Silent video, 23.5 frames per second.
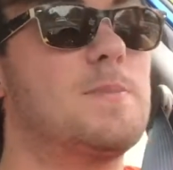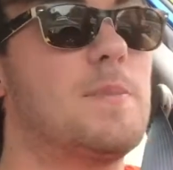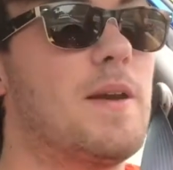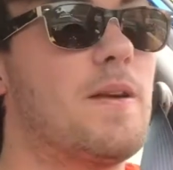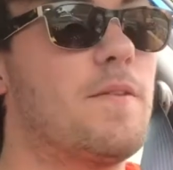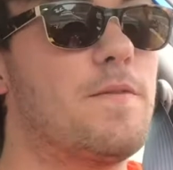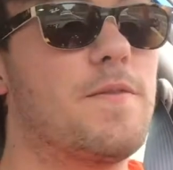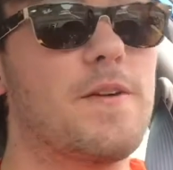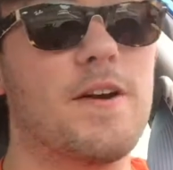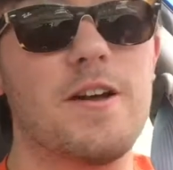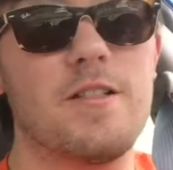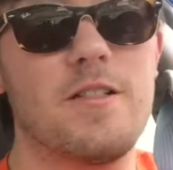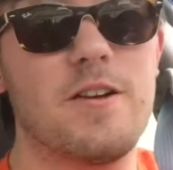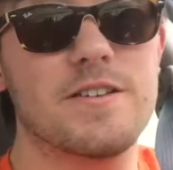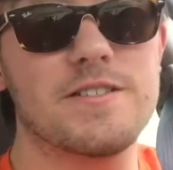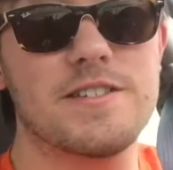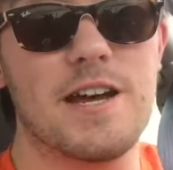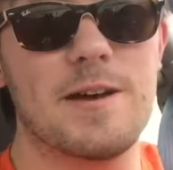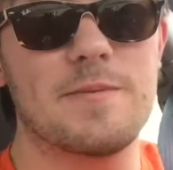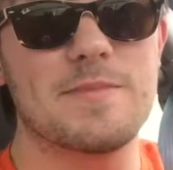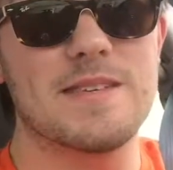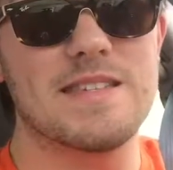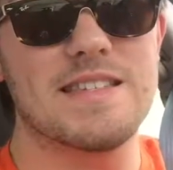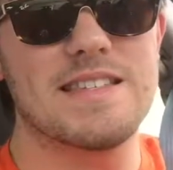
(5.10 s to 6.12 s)
been a very long
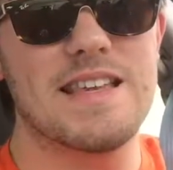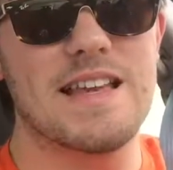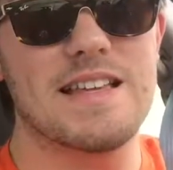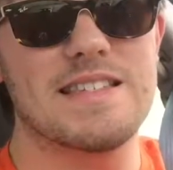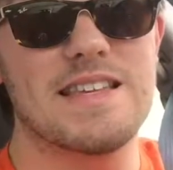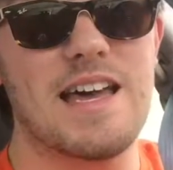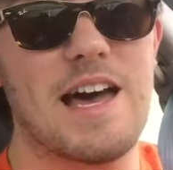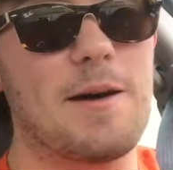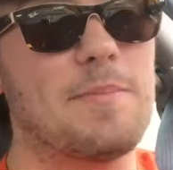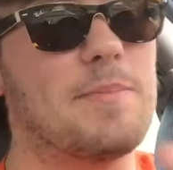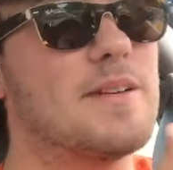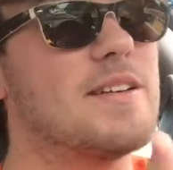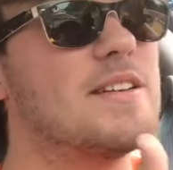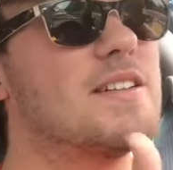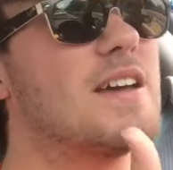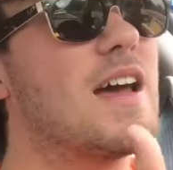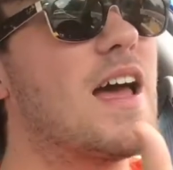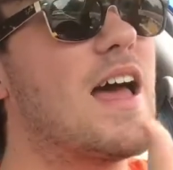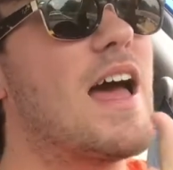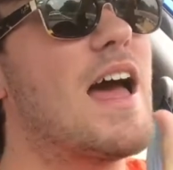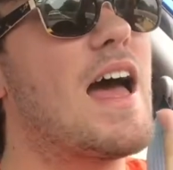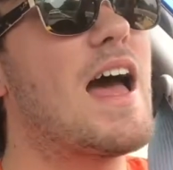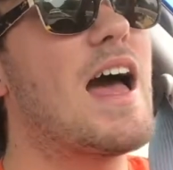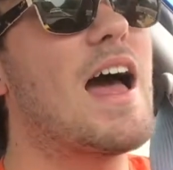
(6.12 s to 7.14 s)
time since that's happened.
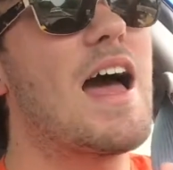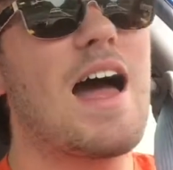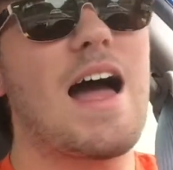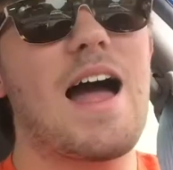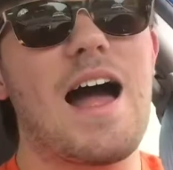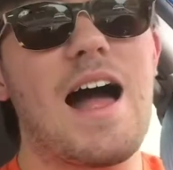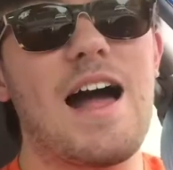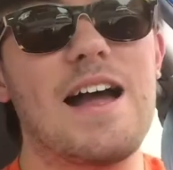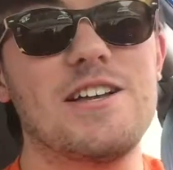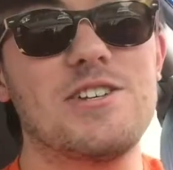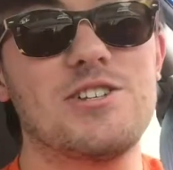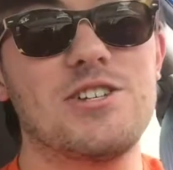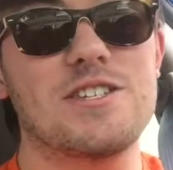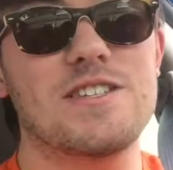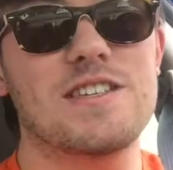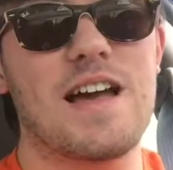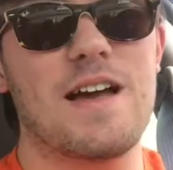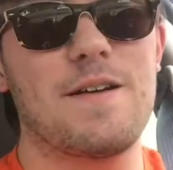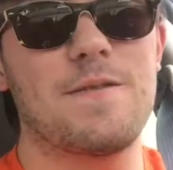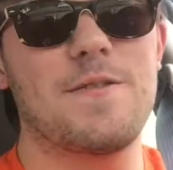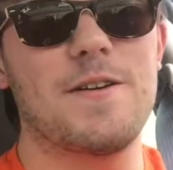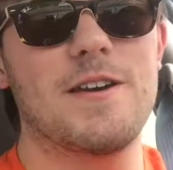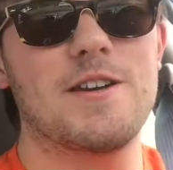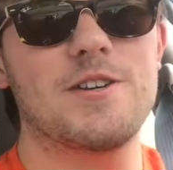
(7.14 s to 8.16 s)
I just
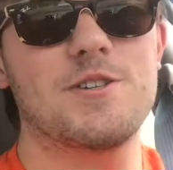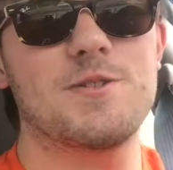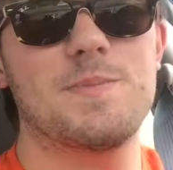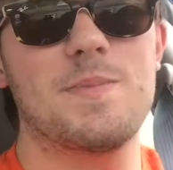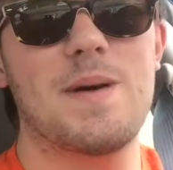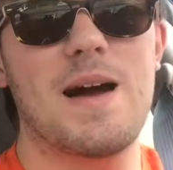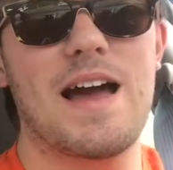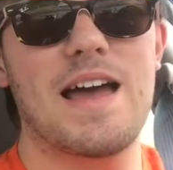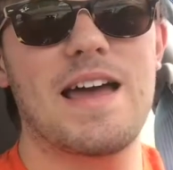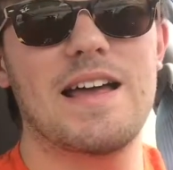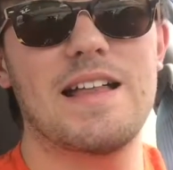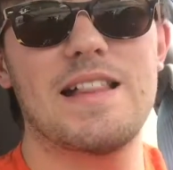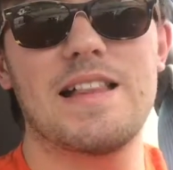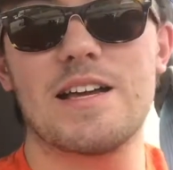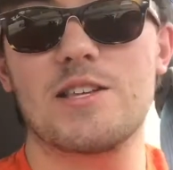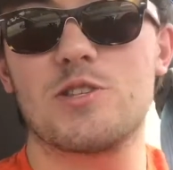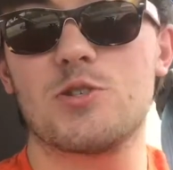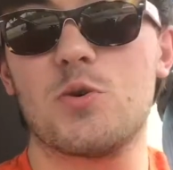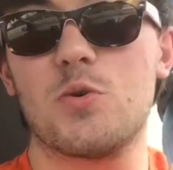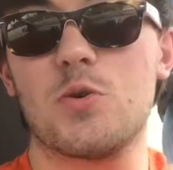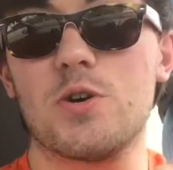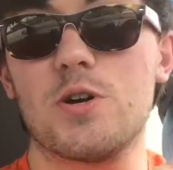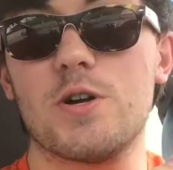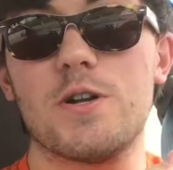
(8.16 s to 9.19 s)
got finished my
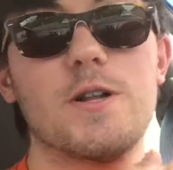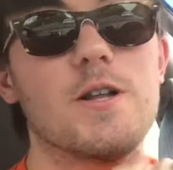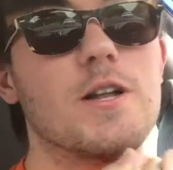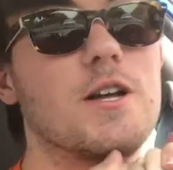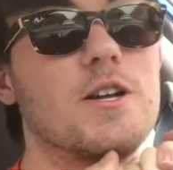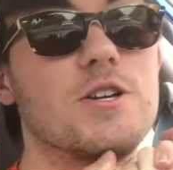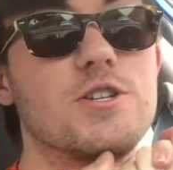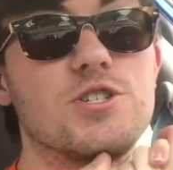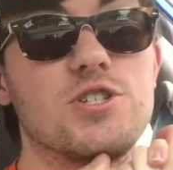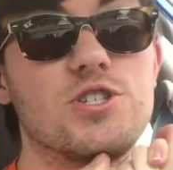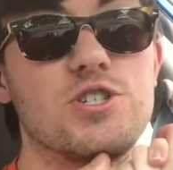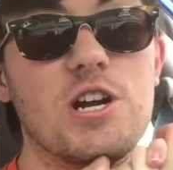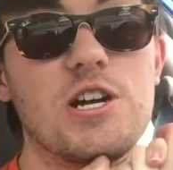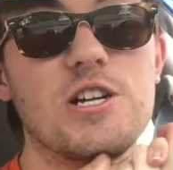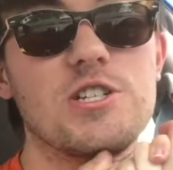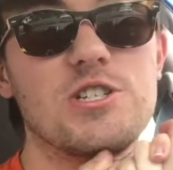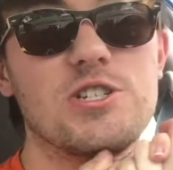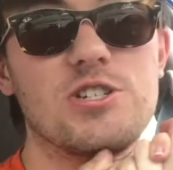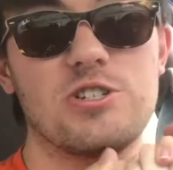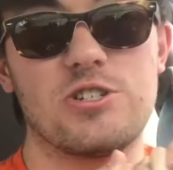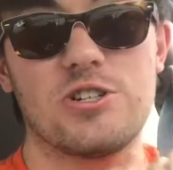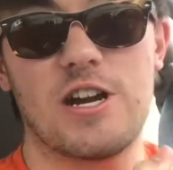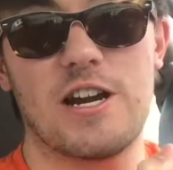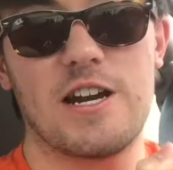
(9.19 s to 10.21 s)
electoral
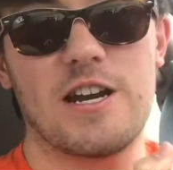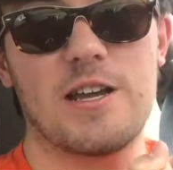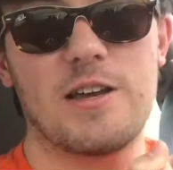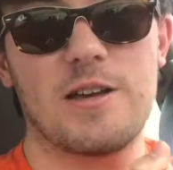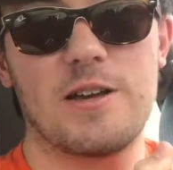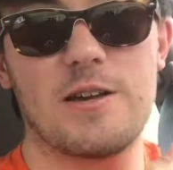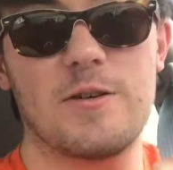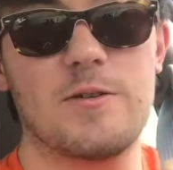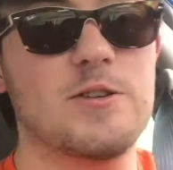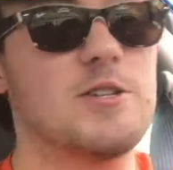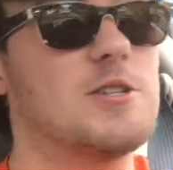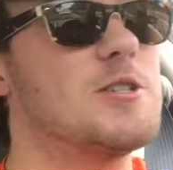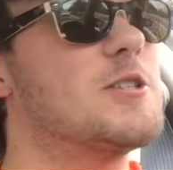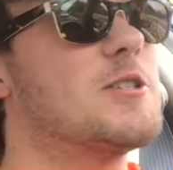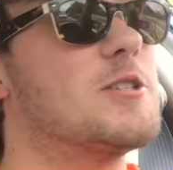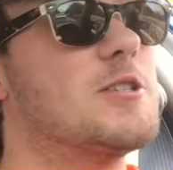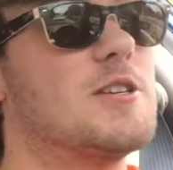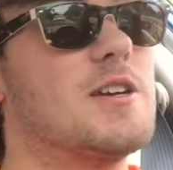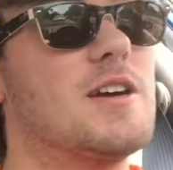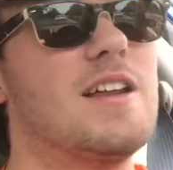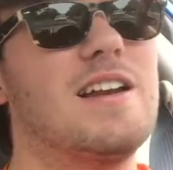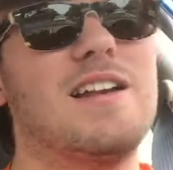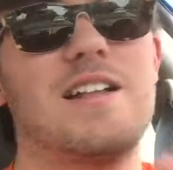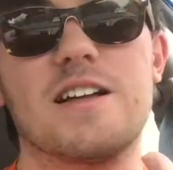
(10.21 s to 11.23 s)
judge training, which
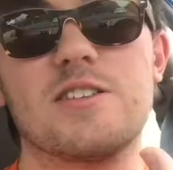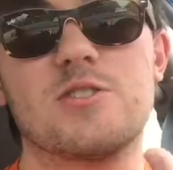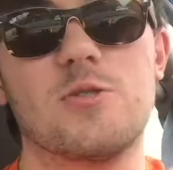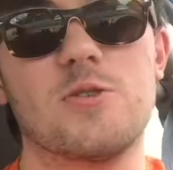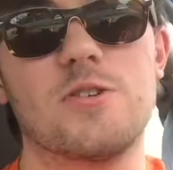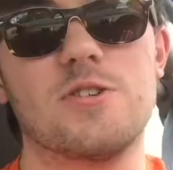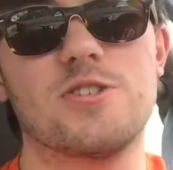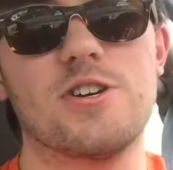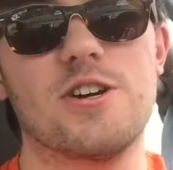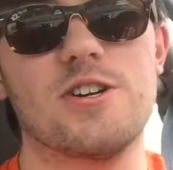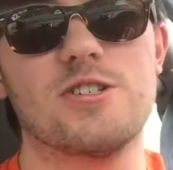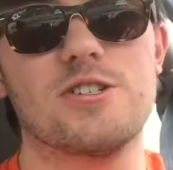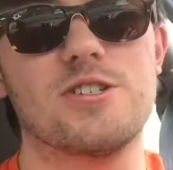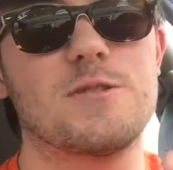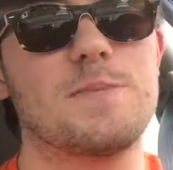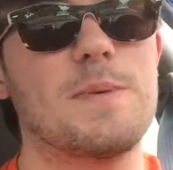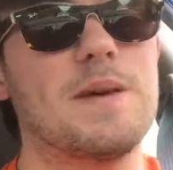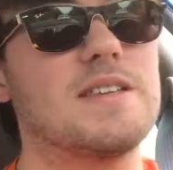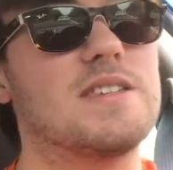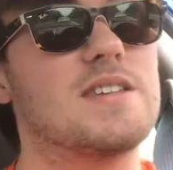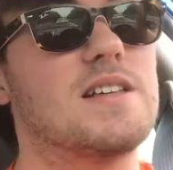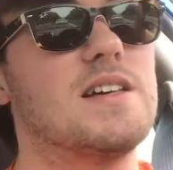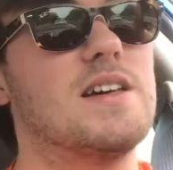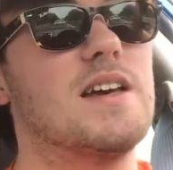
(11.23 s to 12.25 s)
an electoral judge is
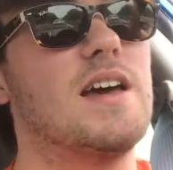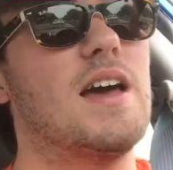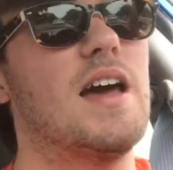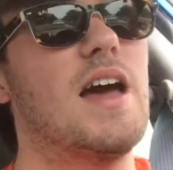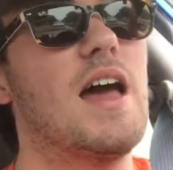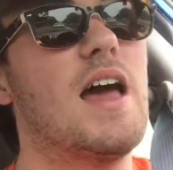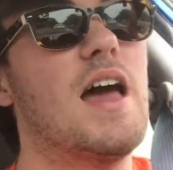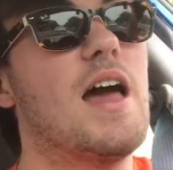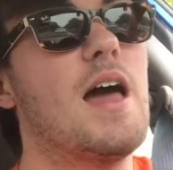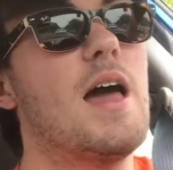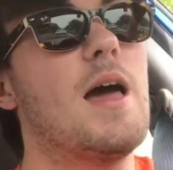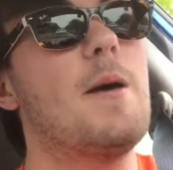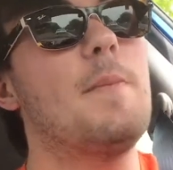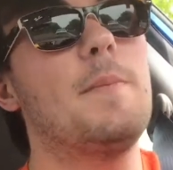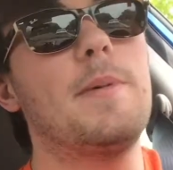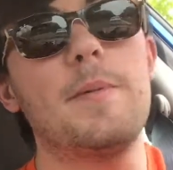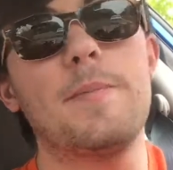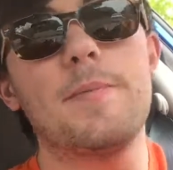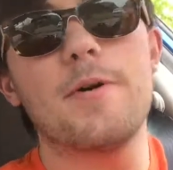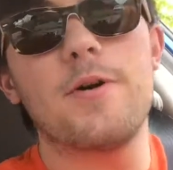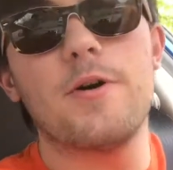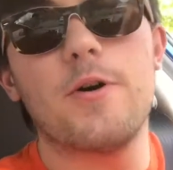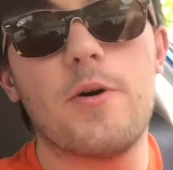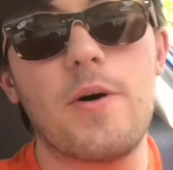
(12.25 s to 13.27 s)
basically
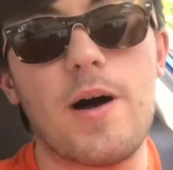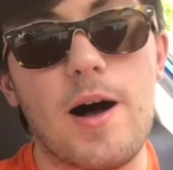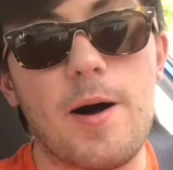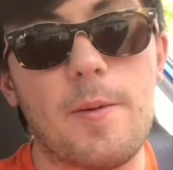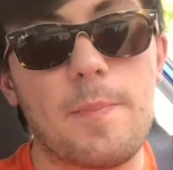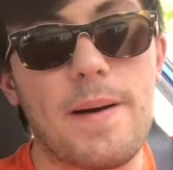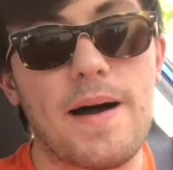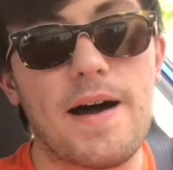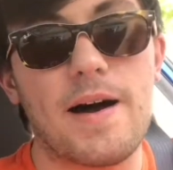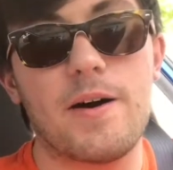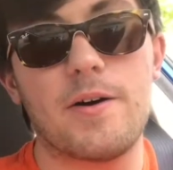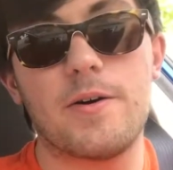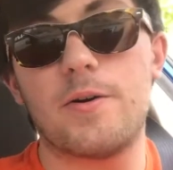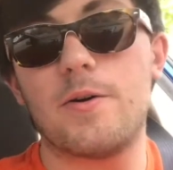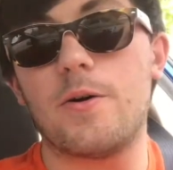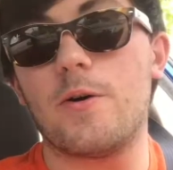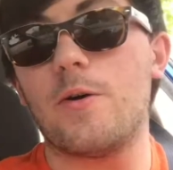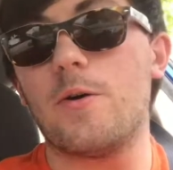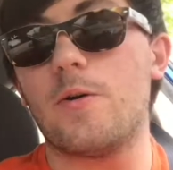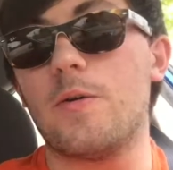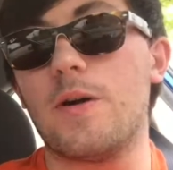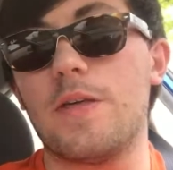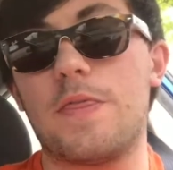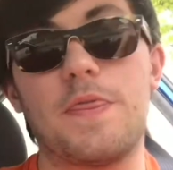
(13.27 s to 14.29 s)
people who help out
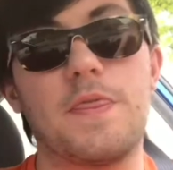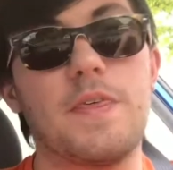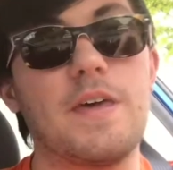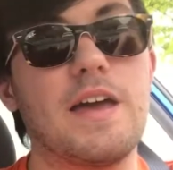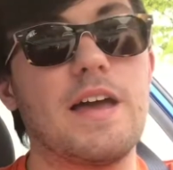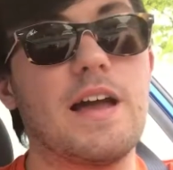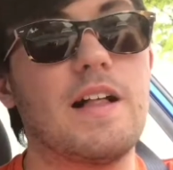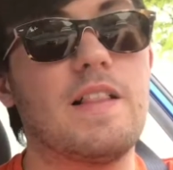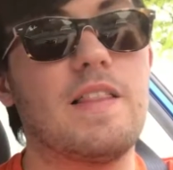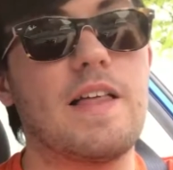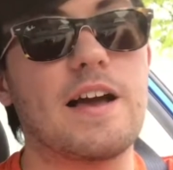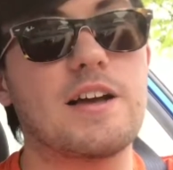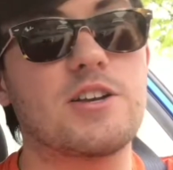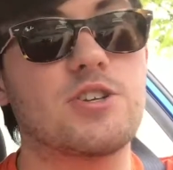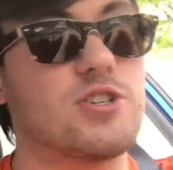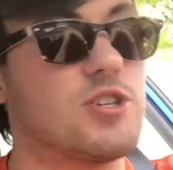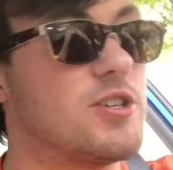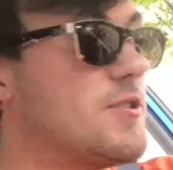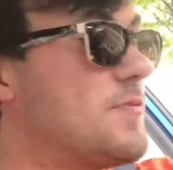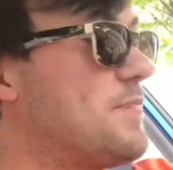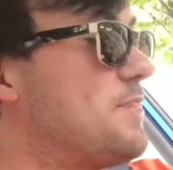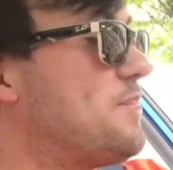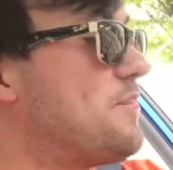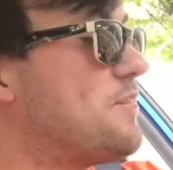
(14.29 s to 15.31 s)
with the
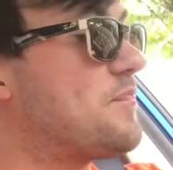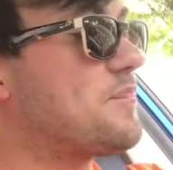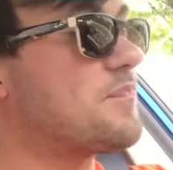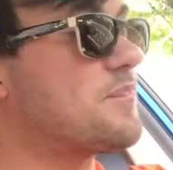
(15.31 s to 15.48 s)
election.